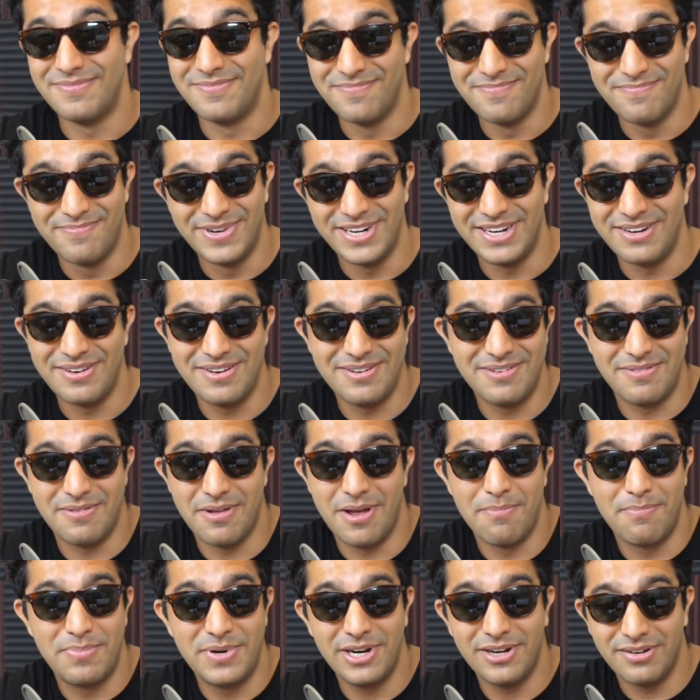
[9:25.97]
But
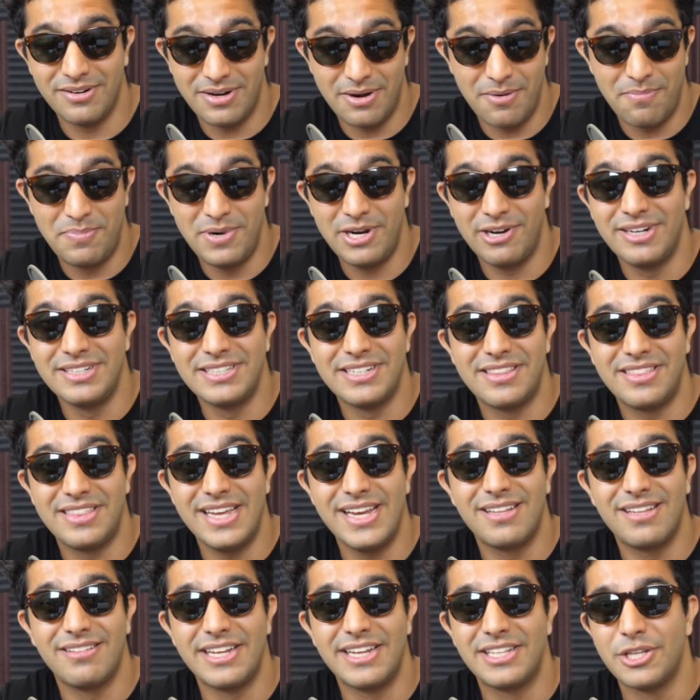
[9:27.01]
appearing to
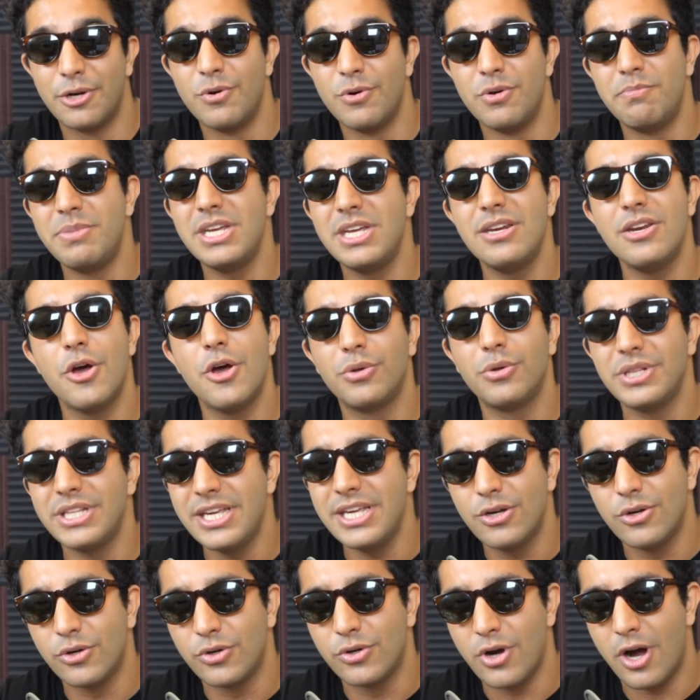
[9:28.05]
think like there would be no
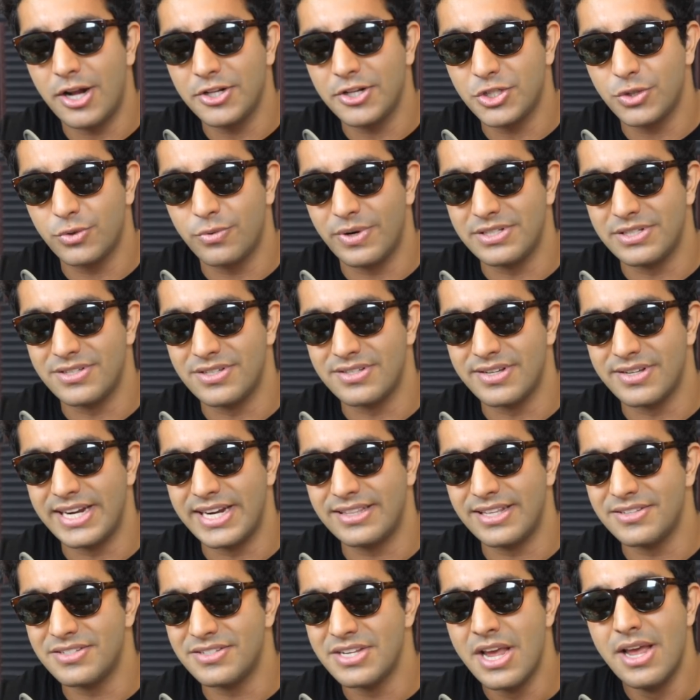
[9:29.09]
legal consequences like
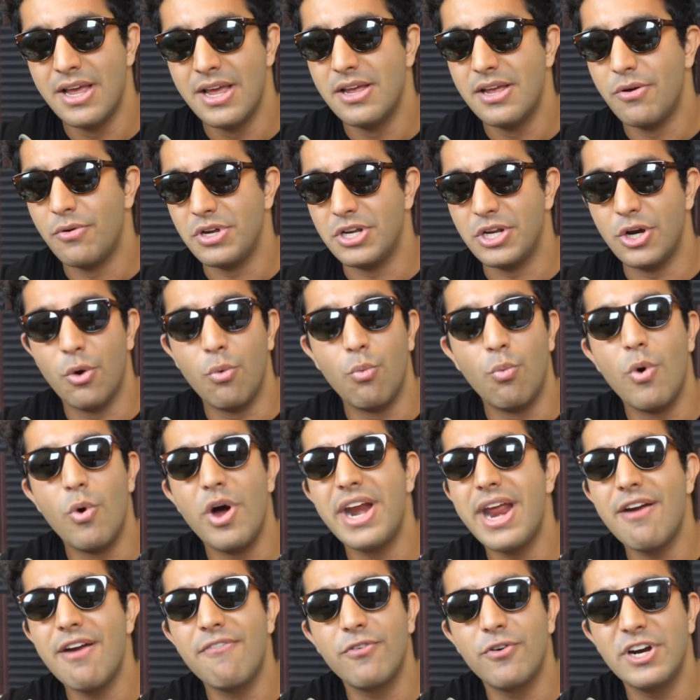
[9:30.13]
this,
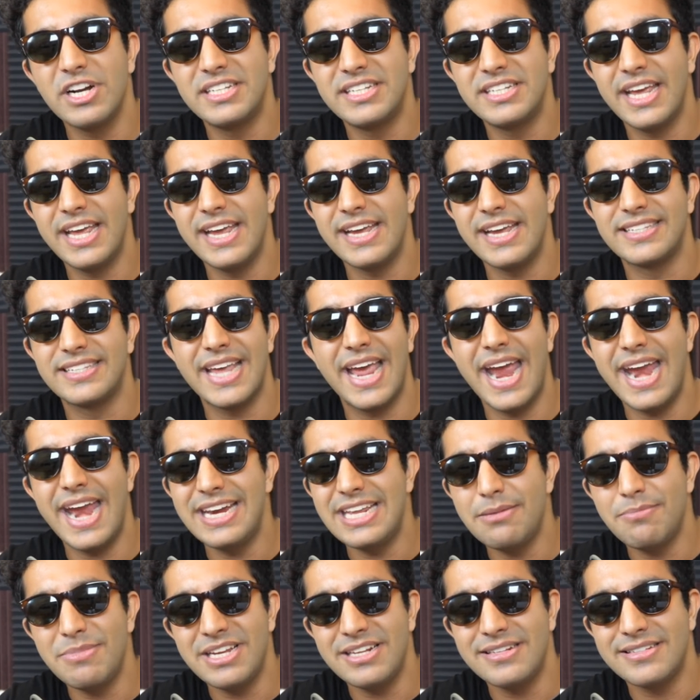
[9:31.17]
whatever it takes,
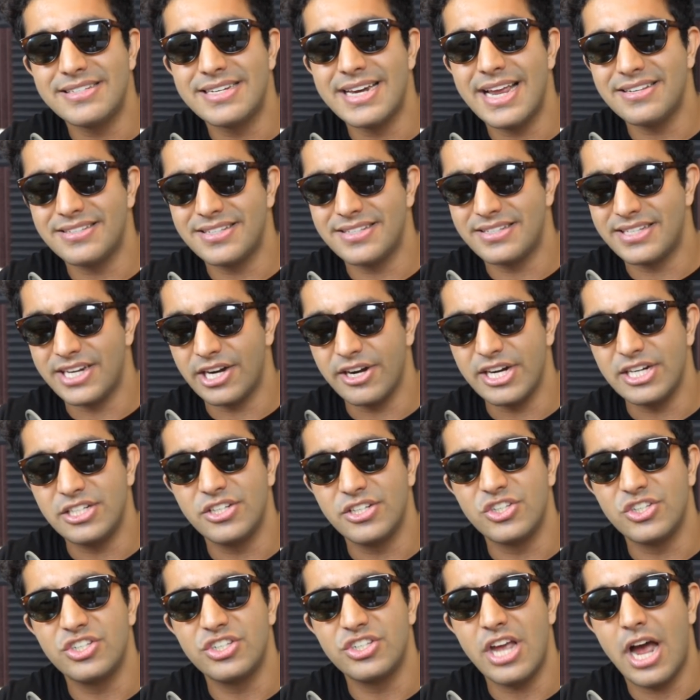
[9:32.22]
any means necessary to
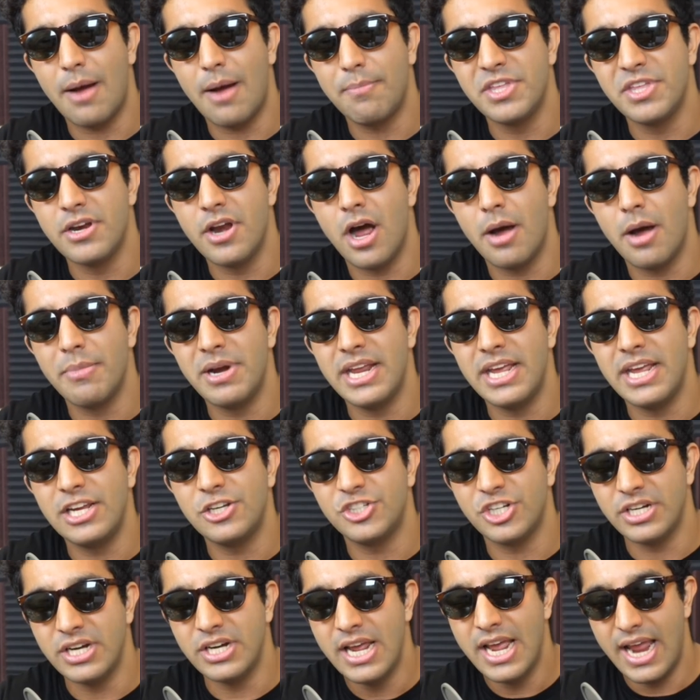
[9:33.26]
stop the
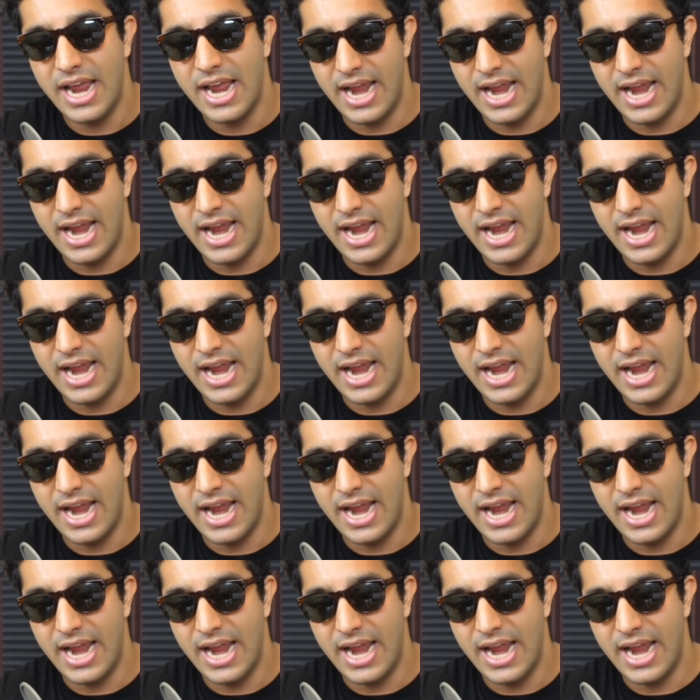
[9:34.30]
nomination.